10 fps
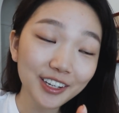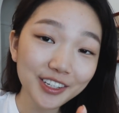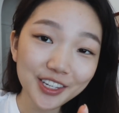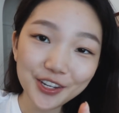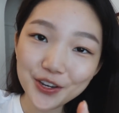I'll
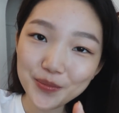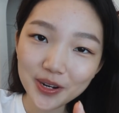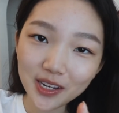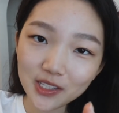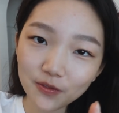see you in my
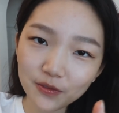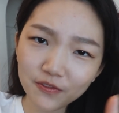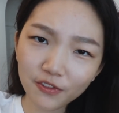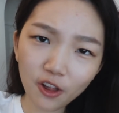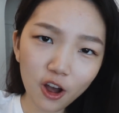next
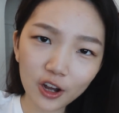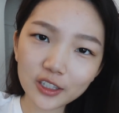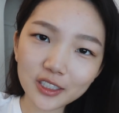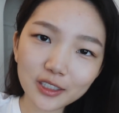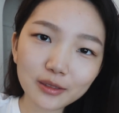
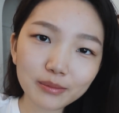vlog.